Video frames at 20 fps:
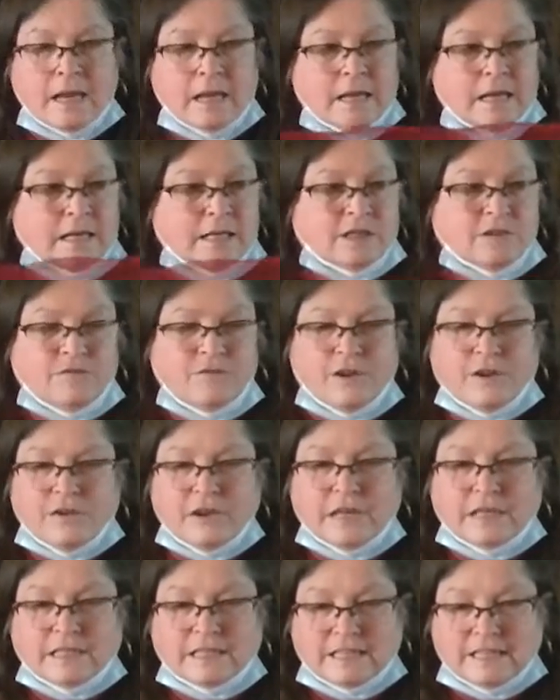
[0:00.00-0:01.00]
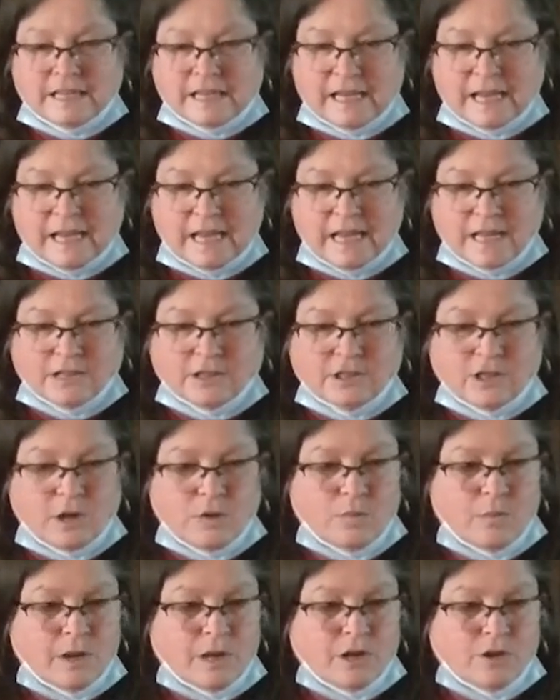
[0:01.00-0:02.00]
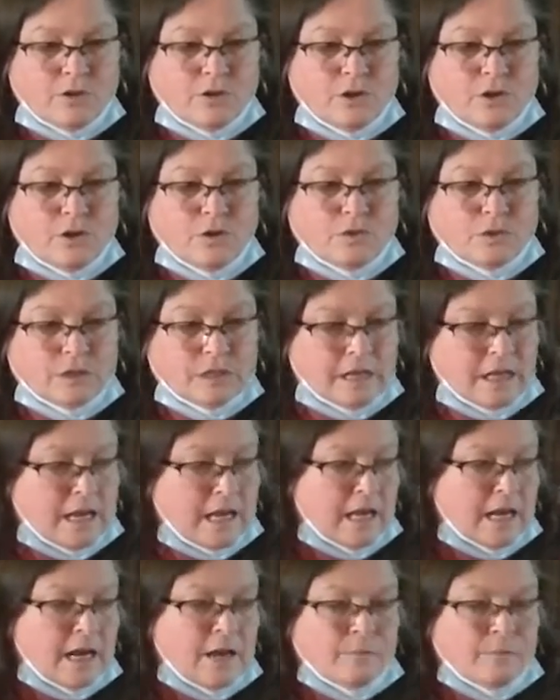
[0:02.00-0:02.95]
it is very sticky. So when you're using it,